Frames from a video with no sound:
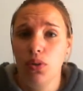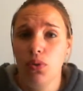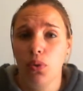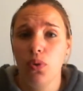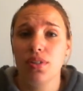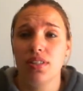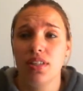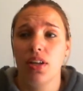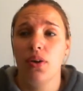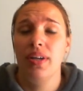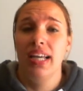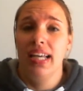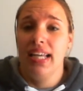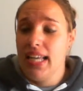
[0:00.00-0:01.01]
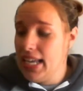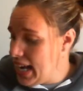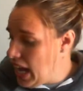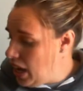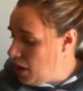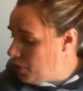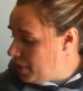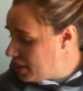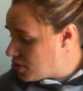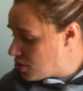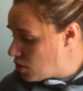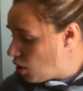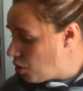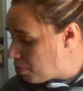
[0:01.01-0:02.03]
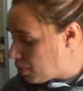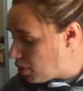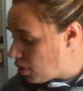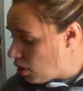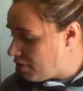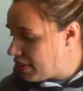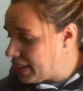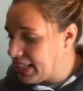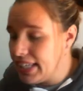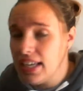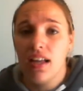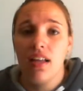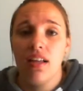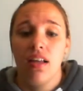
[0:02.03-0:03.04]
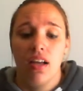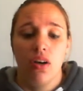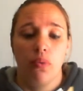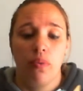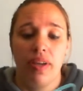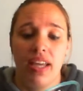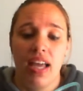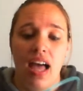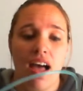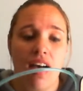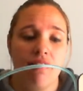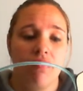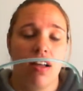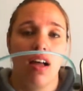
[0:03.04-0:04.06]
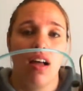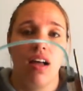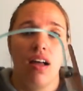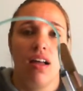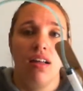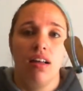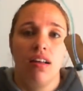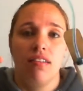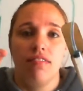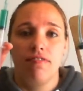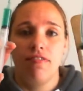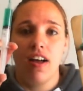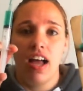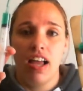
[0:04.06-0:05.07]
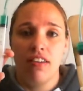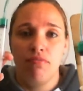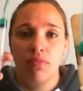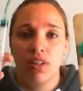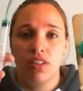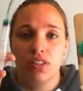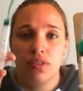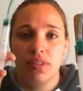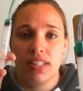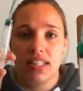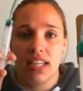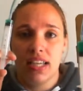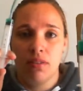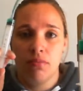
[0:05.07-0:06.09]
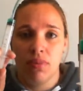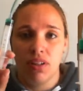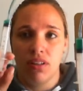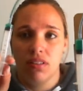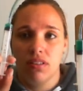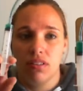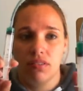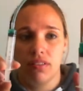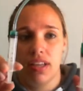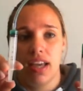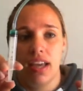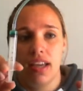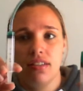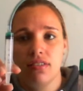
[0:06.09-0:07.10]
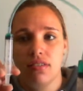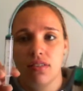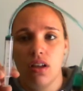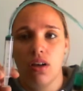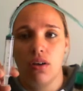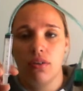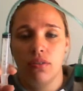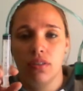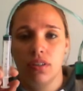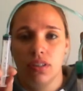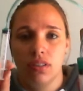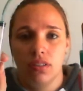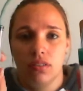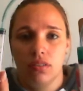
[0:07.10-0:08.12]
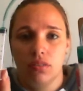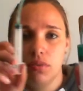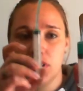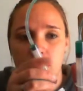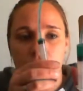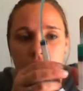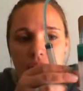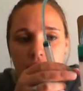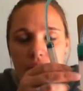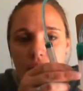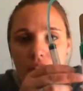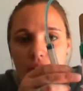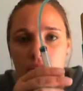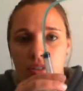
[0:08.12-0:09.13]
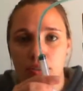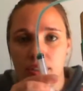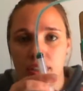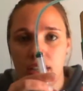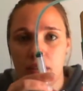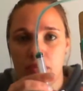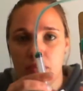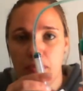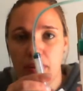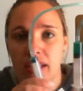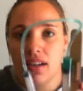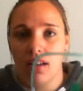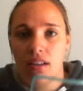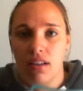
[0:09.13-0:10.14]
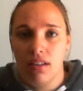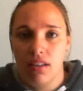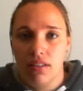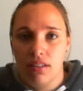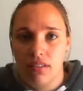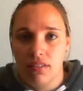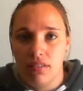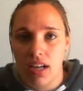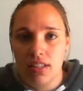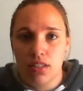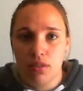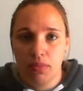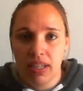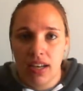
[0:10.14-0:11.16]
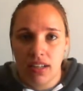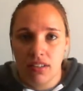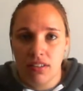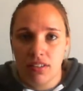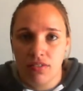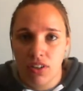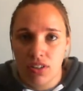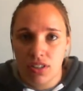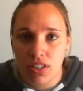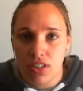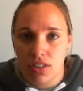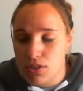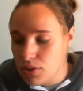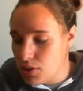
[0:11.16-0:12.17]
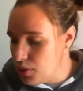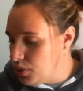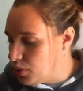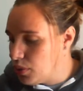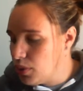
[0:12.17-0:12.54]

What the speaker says: Also, in our example over here, we have a 5 ml to a 10 ml, okay, so which is just 2 times bigger. All right, so mechanical advantage is 2.